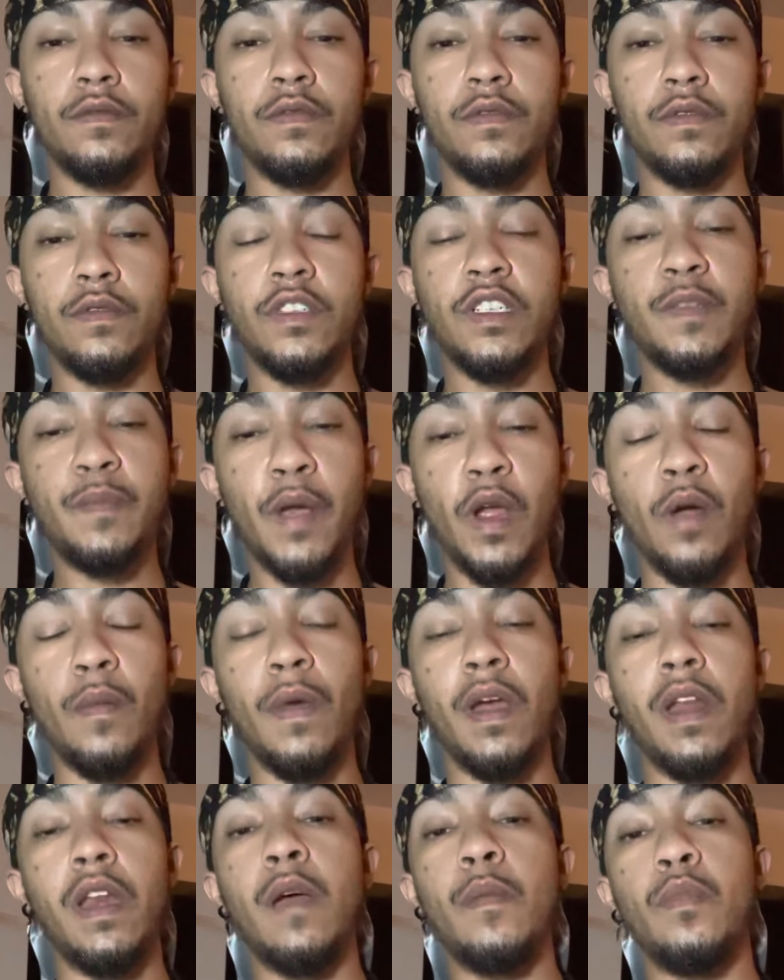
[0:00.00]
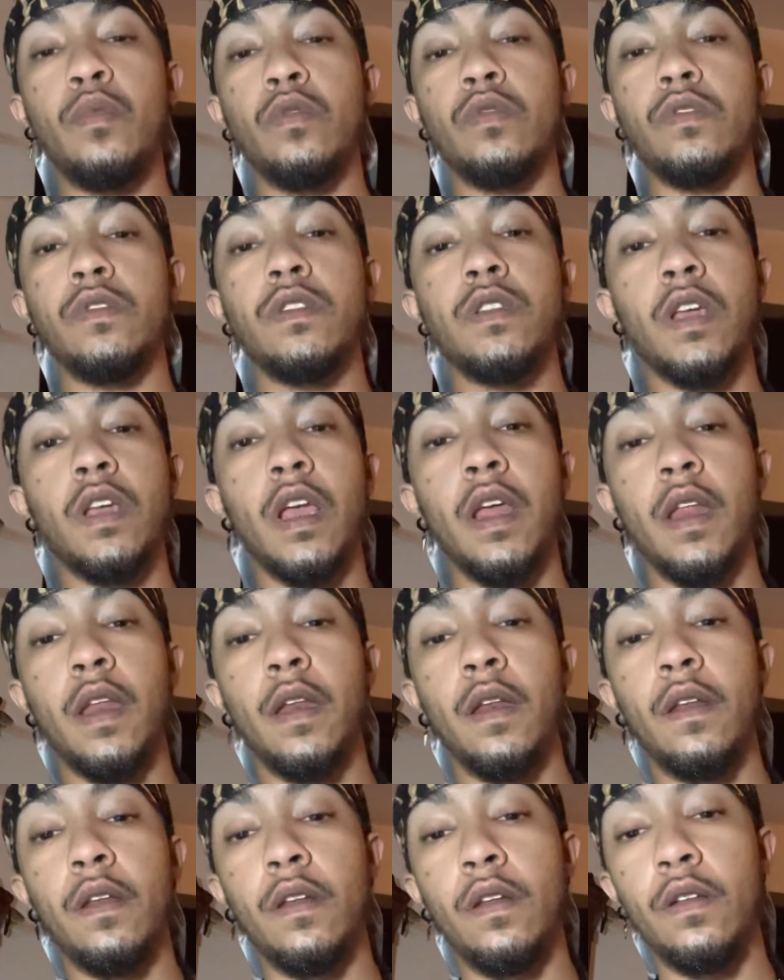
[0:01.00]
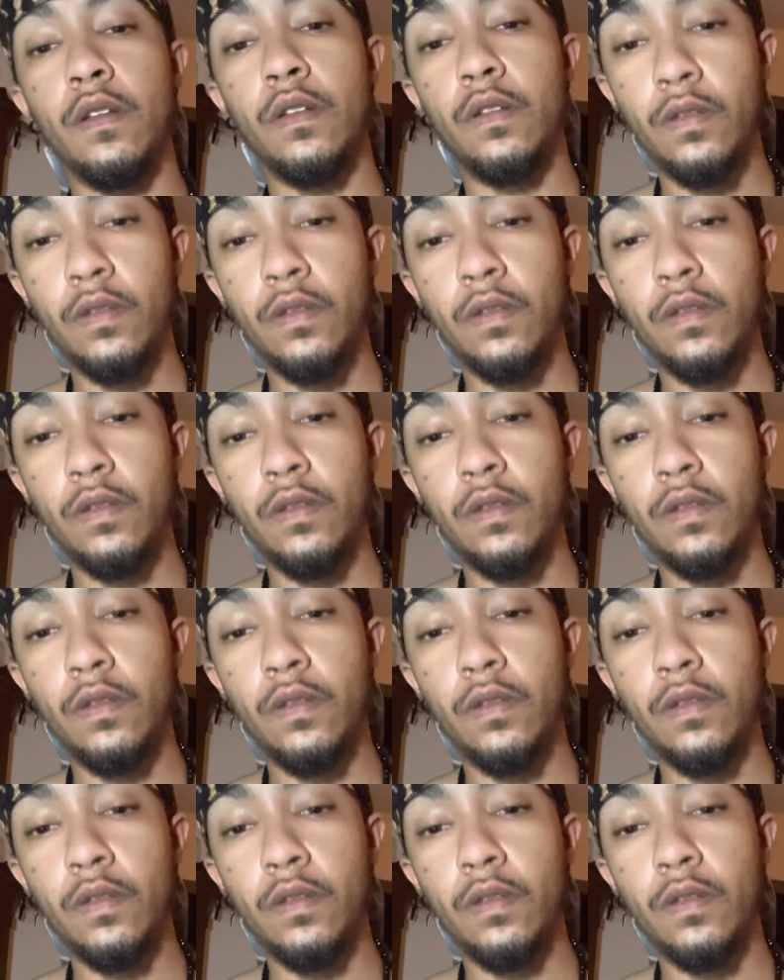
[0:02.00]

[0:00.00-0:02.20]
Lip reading: spare my nipples and